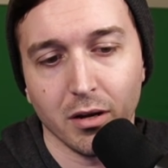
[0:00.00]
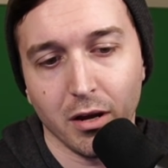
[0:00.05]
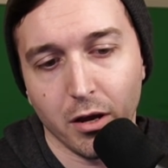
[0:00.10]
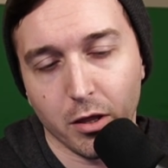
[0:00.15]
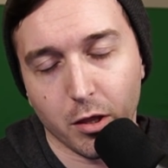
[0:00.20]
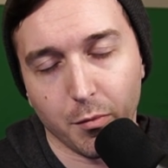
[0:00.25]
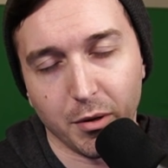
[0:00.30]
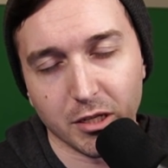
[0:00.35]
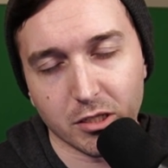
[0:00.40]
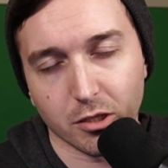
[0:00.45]
They're
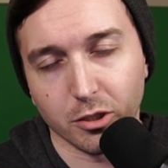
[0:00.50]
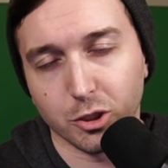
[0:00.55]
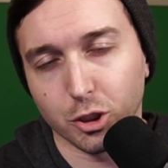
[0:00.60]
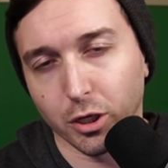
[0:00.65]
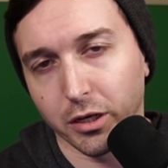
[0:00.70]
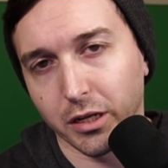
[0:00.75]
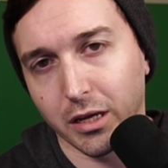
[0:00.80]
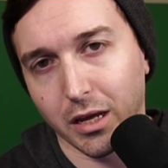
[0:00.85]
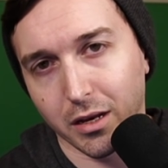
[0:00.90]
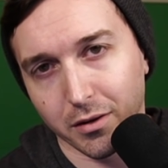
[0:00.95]
basically trying
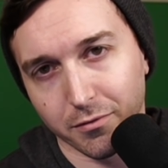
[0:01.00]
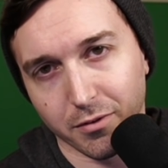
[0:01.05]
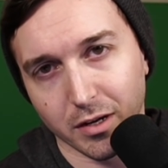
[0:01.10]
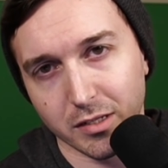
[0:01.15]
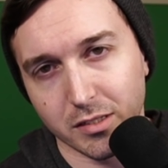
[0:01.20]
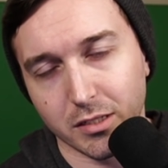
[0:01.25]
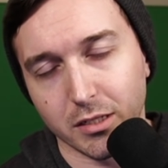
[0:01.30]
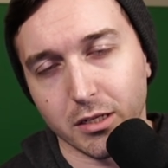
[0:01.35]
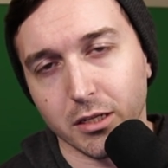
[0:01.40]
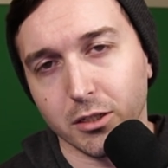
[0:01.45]
to get
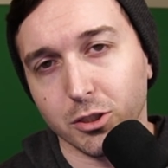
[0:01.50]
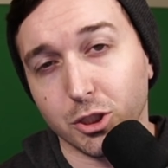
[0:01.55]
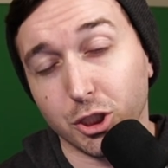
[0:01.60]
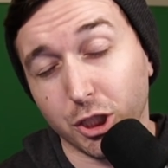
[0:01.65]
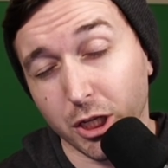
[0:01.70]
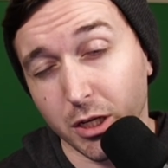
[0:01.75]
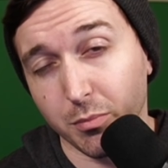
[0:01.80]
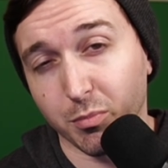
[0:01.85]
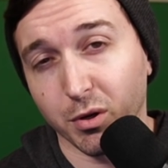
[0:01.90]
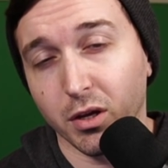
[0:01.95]
invested in
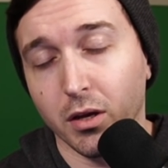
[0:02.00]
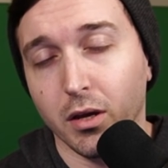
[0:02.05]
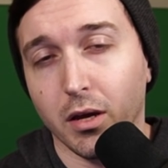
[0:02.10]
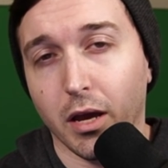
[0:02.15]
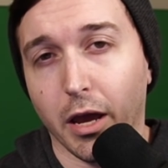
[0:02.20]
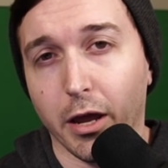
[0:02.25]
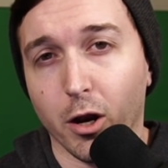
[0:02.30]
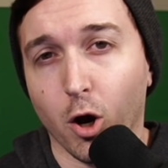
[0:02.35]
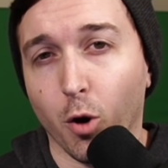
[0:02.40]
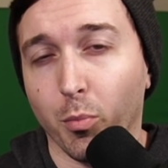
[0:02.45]
cheap
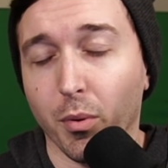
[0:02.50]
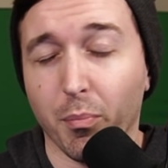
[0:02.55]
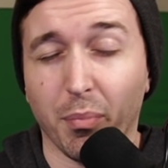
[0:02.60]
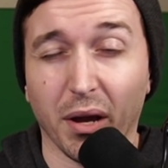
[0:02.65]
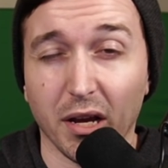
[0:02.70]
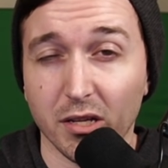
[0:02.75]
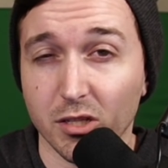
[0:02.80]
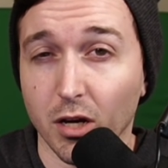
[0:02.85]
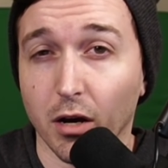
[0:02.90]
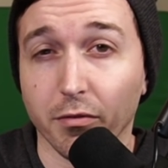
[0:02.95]
and hope it
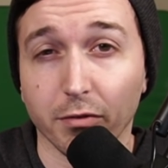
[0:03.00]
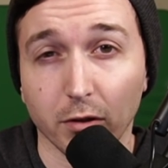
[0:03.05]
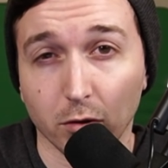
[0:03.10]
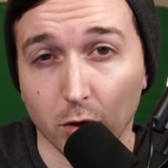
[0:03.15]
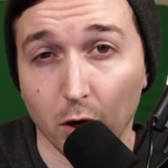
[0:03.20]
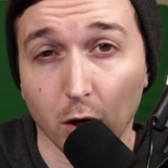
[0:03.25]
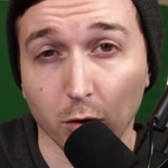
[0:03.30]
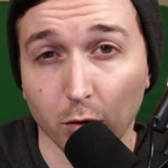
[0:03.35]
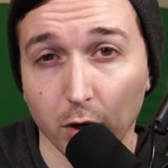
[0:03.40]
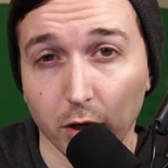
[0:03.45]
pays off in the
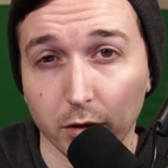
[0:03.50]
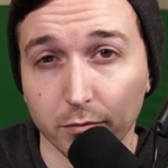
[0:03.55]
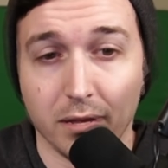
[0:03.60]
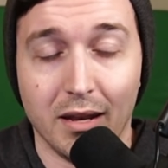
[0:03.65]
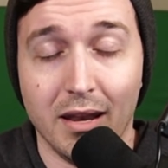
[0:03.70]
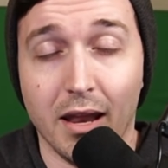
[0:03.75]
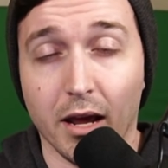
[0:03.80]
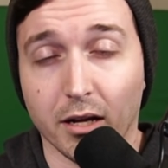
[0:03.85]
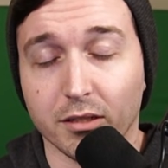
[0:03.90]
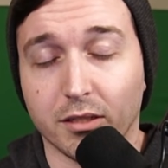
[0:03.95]
long run.
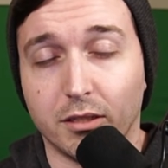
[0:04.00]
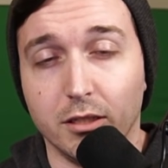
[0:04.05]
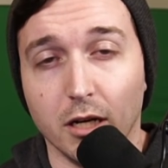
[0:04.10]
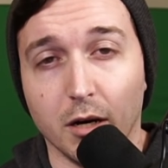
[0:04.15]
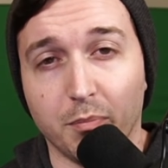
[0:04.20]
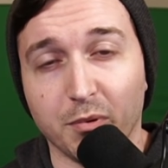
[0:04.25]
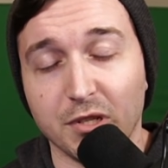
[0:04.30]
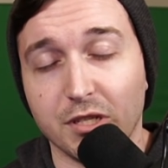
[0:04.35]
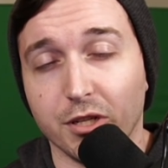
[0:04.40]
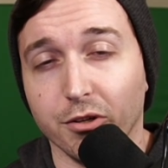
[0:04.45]
Next up
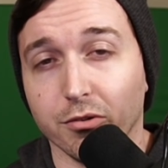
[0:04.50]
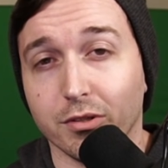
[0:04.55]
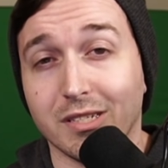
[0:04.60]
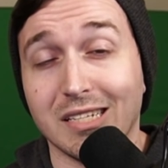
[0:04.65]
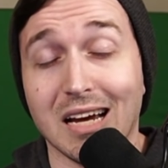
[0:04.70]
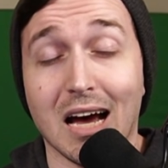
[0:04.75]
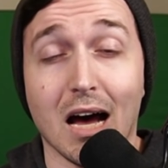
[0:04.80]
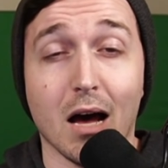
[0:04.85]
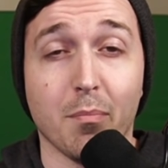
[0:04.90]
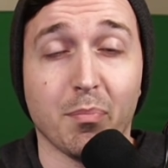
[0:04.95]
is your
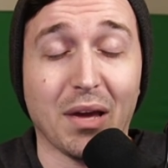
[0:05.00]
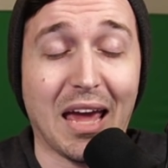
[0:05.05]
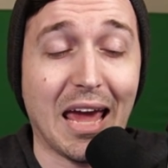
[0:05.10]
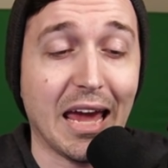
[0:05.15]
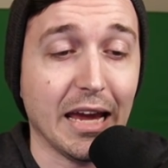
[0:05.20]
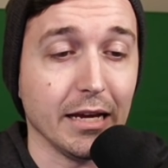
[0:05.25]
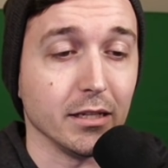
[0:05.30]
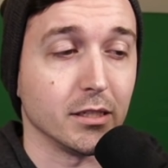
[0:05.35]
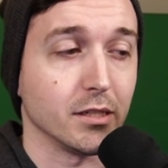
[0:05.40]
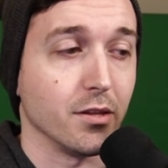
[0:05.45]
top
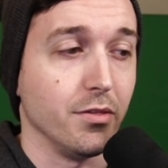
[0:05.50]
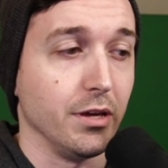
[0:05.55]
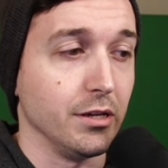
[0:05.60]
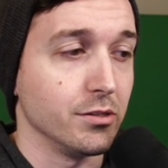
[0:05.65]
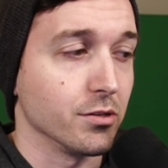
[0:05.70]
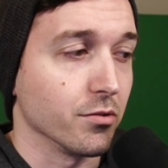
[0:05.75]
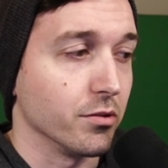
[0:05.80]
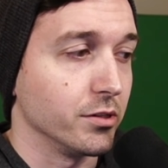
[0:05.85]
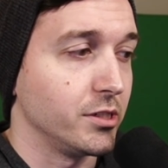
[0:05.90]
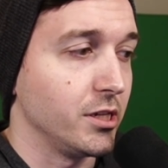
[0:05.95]
8. These are
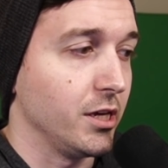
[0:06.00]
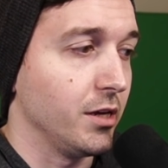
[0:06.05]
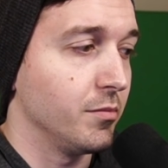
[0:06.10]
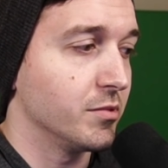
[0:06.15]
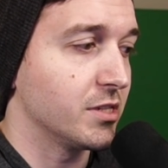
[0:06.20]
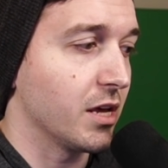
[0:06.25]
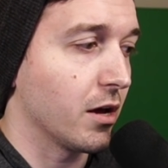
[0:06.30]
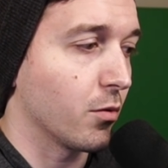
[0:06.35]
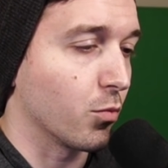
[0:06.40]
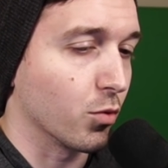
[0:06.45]
the teams
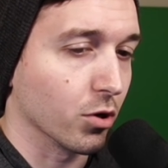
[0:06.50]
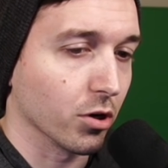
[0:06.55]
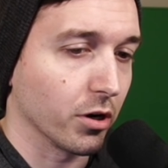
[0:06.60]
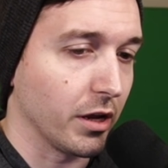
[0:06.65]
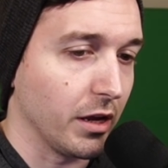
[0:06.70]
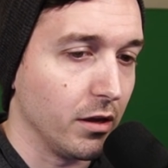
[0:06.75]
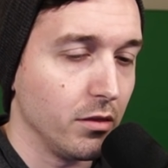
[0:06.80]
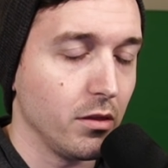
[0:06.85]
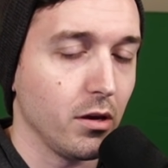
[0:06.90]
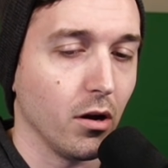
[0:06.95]
that were
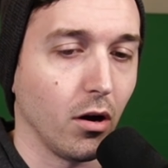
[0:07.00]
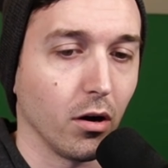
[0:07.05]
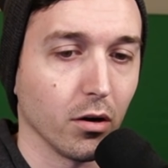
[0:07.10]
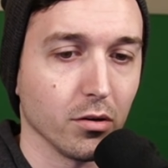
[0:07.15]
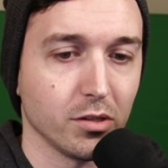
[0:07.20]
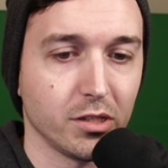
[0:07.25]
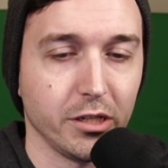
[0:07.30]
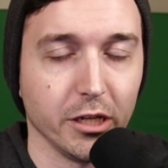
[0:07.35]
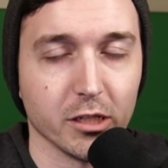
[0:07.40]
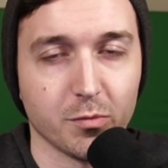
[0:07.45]
in the
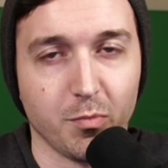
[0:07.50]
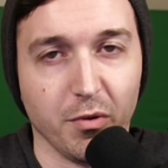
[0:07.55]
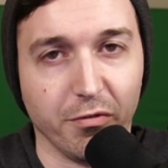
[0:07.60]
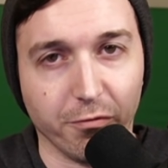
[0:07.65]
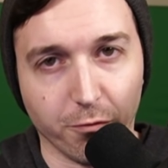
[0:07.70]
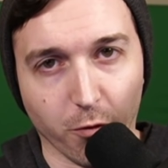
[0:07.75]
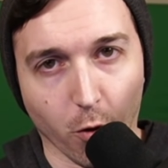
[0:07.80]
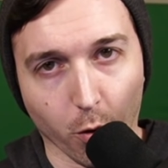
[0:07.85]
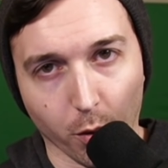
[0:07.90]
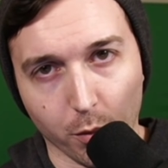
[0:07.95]
RLCS
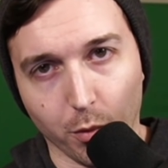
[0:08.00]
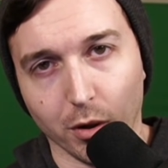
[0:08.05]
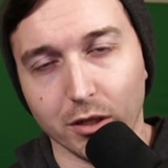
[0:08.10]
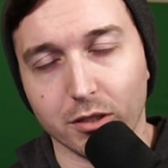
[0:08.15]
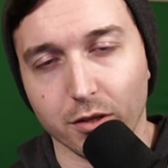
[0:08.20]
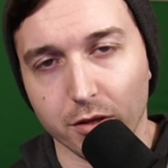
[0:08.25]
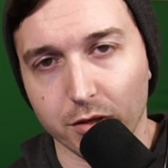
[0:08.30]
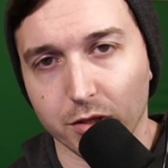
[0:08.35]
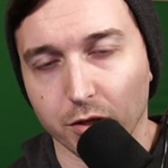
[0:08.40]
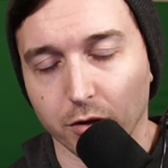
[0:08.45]
before we went to
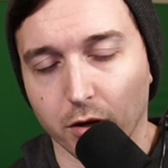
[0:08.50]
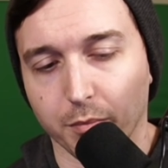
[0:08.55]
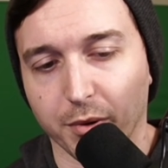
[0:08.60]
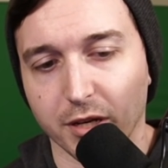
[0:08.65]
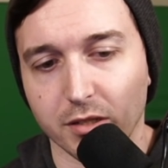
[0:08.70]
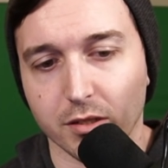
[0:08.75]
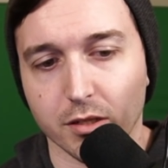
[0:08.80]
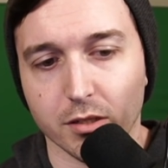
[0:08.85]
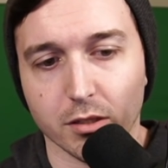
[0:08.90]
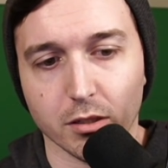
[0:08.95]
the circuit-based
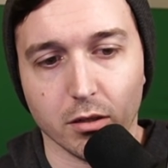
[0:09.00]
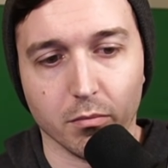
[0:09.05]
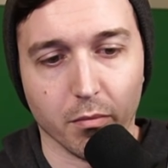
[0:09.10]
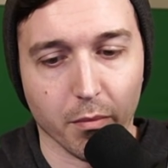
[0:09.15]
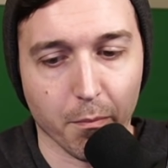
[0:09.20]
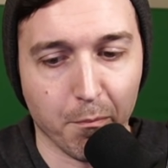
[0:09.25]
system.